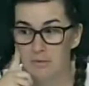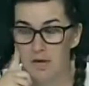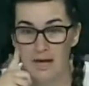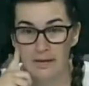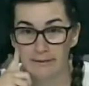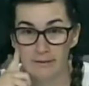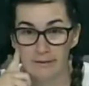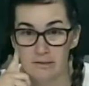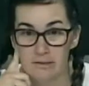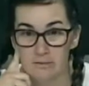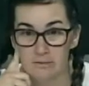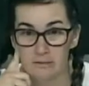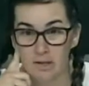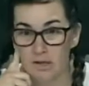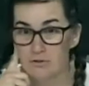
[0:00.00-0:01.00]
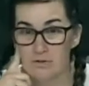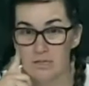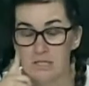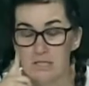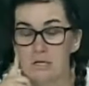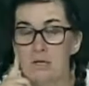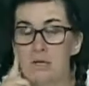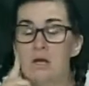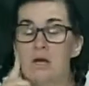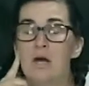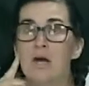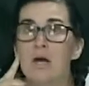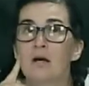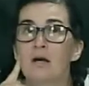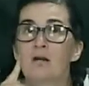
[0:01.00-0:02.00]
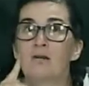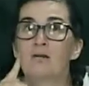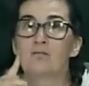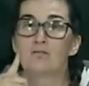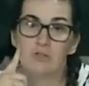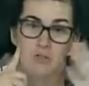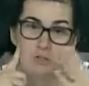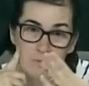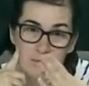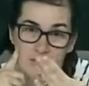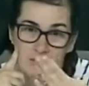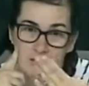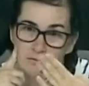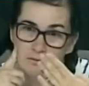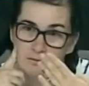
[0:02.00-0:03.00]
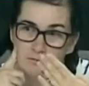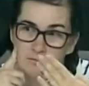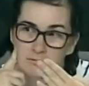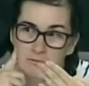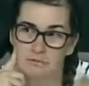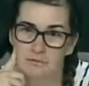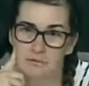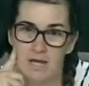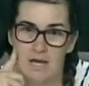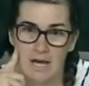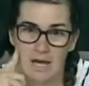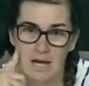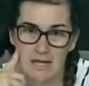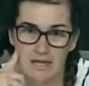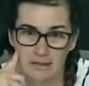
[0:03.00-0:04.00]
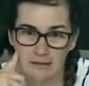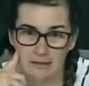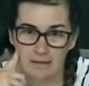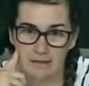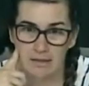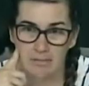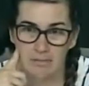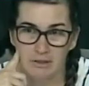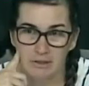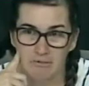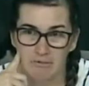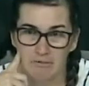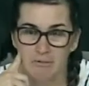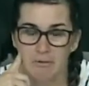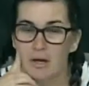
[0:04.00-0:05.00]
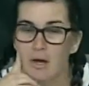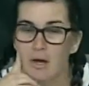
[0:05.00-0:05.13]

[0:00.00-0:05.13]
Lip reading: islands or countries, Germany and England, I believe.